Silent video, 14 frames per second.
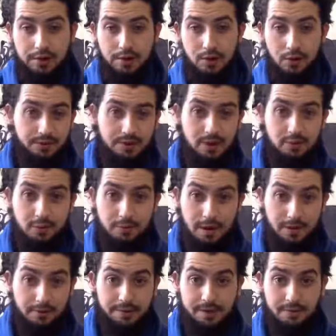not the
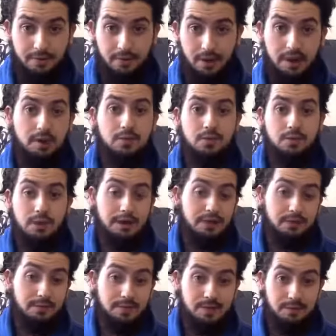superpower anymore, like the
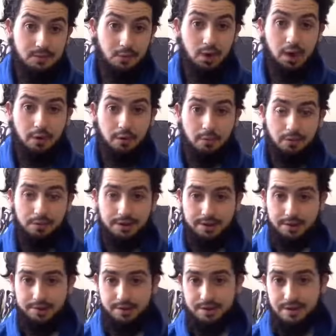Muslims were at one point in
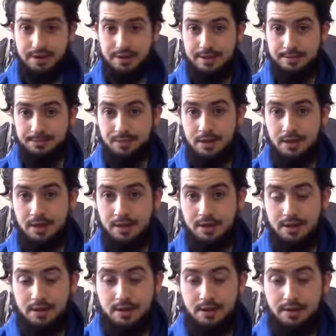history.
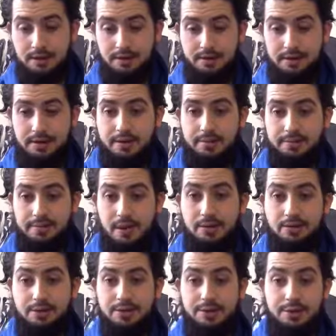And that
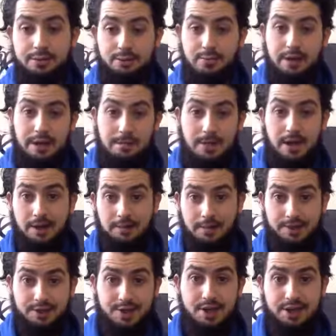was really good for my iman and
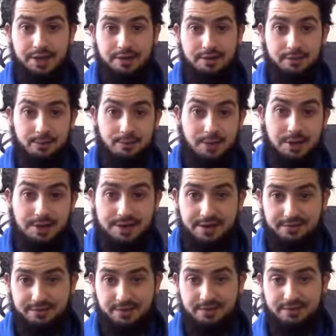my journey to sort of be in a
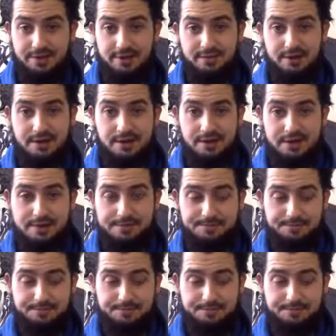different environment like that.